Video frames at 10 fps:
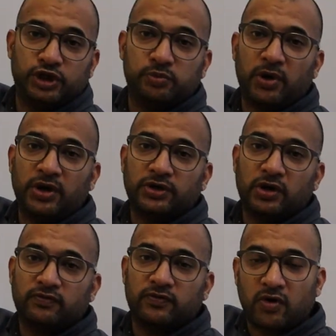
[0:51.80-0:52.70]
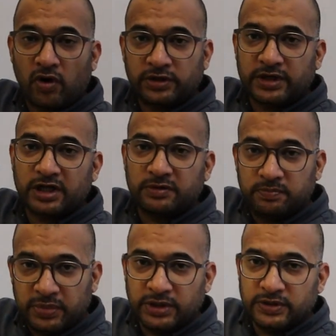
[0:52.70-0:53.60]
the point of
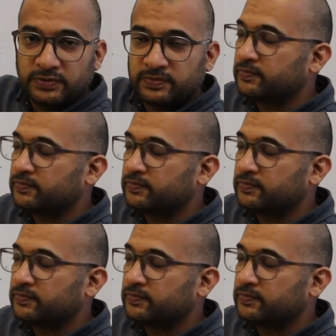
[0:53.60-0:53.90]
contact P.